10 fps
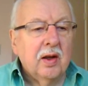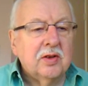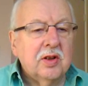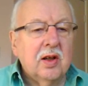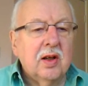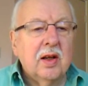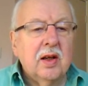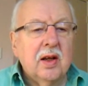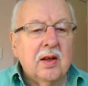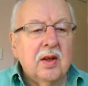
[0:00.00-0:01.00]
And
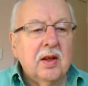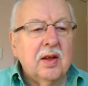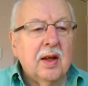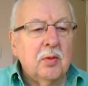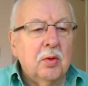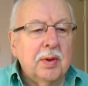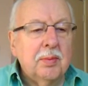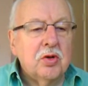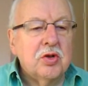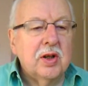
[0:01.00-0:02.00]
certainly I think that will be
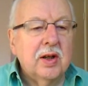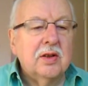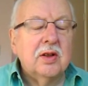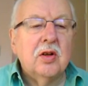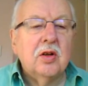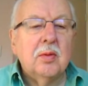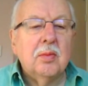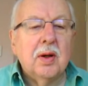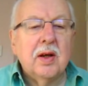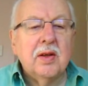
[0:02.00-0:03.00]
pushing into
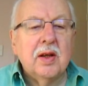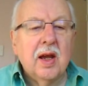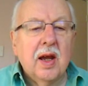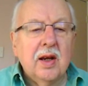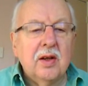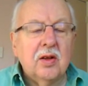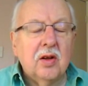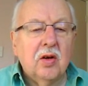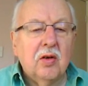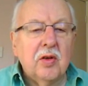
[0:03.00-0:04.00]
Europe by the end
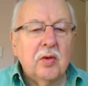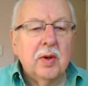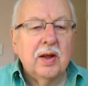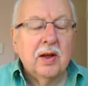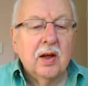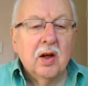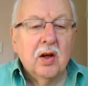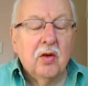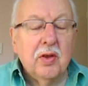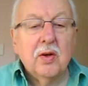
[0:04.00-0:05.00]
of the week.
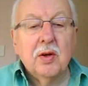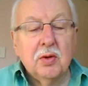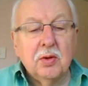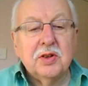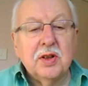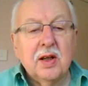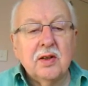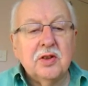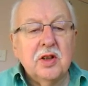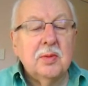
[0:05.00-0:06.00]
Although it will stay
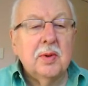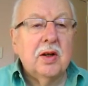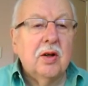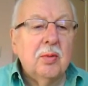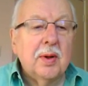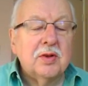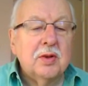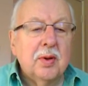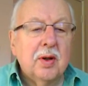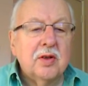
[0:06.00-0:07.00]
unseasonably cold, perhaps
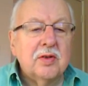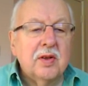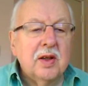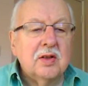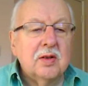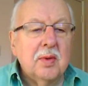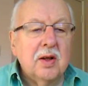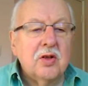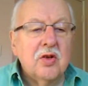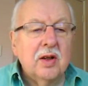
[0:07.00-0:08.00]
in parts of the eastern
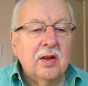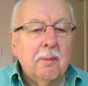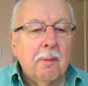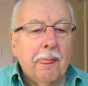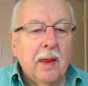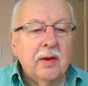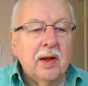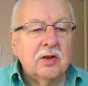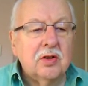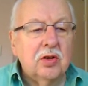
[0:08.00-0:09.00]
Mediterranean and
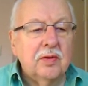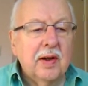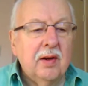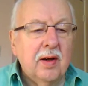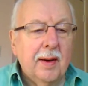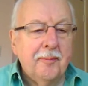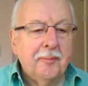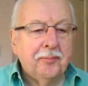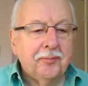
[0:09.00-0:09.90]
that sort of area.